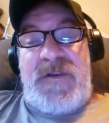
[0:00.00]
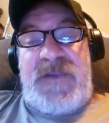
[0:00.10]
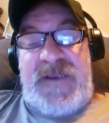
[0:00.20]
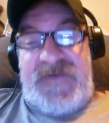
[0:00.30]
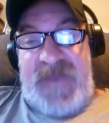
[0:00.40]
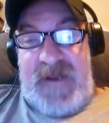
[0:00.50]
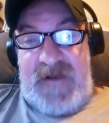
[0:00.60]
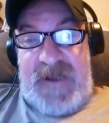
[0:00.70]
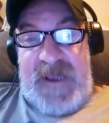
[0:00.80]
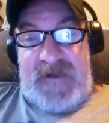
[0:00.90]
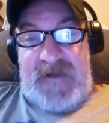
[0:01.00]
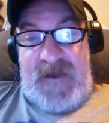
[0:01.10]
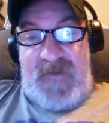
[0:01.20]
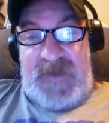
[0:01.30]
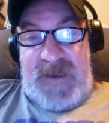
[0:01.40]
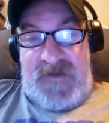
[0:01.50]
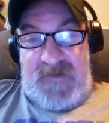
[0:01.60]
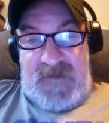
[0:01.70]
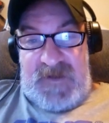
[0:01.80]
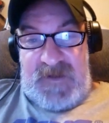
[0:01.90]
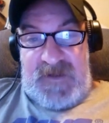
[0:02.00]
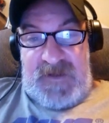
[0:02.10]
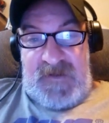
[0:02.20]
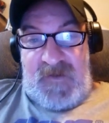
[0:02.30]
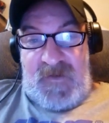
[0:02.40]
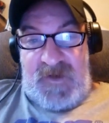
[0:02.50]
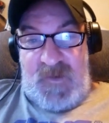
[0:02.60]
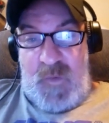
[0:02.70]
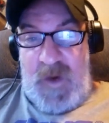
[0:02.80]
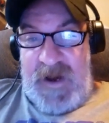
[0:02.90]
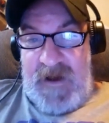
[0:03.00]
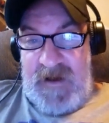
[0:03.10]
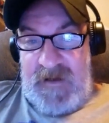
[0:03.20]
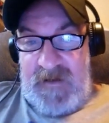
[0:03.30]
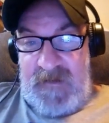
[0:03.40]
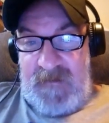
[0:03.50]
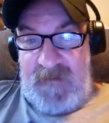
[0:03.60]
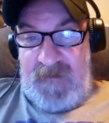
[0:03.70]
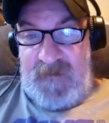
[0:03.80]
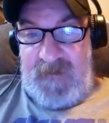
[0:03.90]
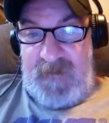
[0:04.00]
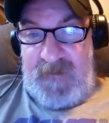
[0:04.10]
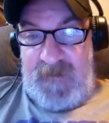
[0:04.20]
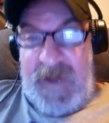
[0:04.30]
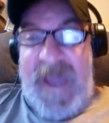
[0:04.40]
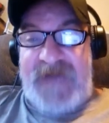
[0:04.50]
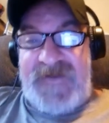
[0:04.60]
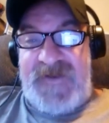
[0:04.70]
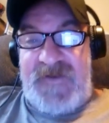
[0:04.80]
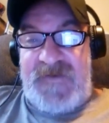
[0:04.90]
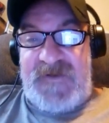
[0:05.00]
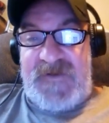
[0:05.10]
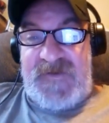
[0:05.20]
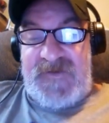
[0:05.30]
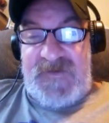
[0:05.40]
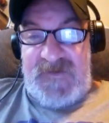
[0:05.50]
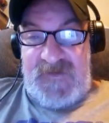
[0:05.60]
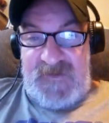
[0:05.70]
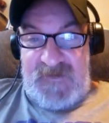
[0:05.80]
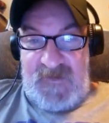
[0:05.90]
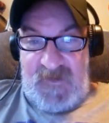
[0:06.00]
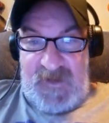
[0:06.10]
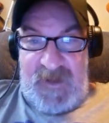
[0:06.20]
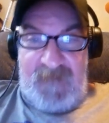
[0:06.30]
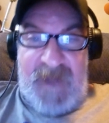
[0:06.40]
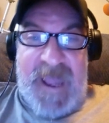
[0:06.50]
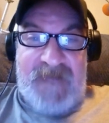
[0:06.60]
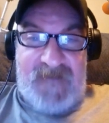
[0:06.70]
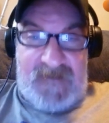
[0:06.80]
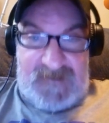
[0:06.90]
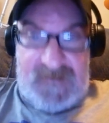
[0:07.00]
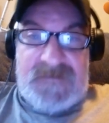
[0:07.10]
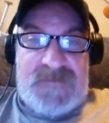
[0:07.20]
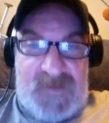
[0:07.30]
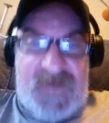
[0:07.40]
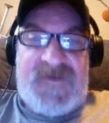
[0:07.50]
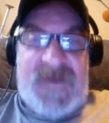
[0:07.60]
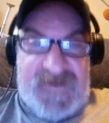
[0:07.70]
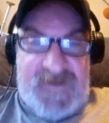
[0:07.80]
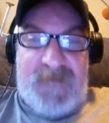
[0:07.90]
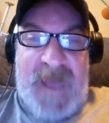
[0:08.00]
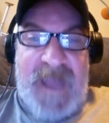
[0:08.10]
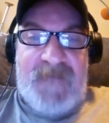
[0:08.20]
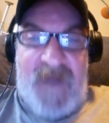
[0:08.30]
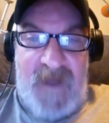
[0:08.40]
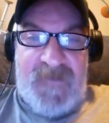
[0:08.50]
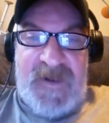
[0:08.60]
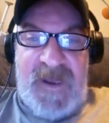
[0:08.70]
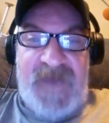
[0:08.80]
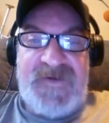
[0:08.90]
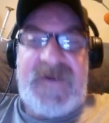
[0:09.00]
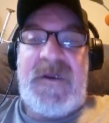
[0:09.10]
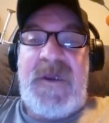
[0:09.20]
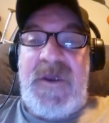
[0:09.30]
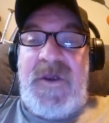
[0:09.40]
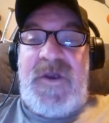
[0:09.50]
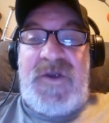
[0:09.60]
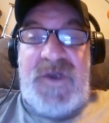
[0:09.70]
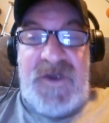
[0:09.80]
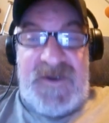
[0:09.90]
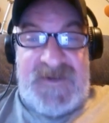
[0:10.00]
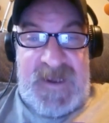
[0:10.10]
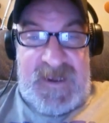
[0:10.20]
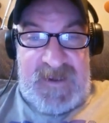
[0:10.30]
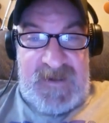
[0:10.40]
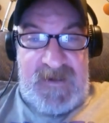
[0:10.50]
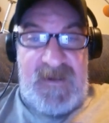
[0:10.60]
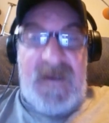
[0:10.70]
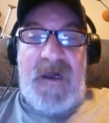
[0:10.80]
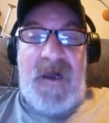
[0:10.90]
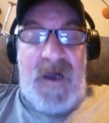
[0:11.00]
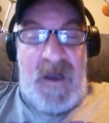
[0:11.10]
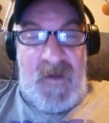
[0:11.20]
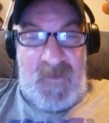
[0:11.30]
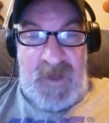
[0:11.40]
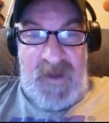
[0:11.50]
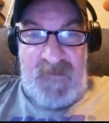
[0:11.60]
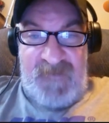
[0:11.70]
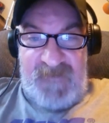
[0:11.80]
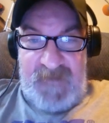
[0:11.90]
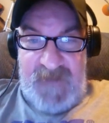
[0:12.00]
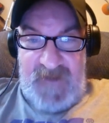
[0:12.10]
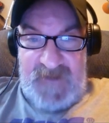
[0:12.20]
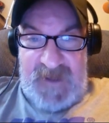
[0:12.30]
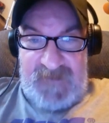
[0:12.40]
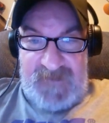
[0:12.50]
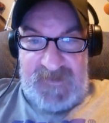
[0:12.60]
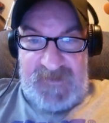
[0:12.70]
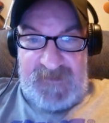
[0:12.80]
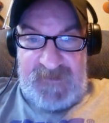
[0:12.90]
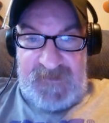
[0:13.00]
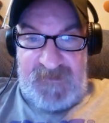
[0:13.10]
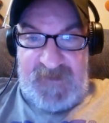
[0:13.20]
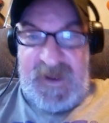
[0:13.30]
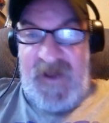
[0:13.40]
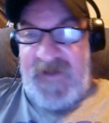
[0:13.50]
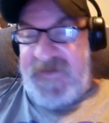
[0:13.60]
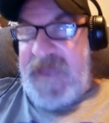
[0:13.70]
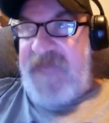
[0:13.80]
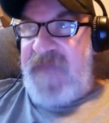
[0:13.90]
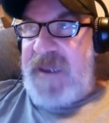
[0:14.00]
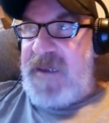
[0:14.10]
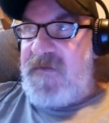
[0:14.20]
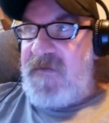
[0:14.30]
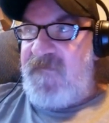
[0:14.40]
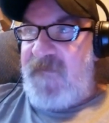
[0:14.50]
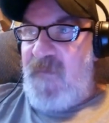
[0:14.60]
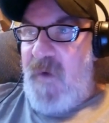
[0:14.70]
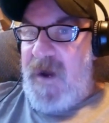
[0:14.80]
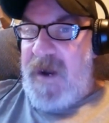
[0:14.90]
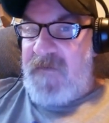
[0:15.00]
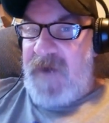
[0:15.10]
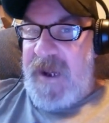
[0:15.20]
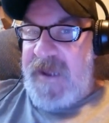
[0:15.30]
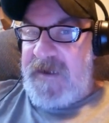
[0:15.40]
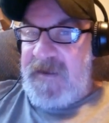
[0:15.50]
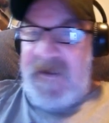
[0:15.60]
desegregated OU to where black students and black just the black population could attend Oklahoma football games because I think it from what I read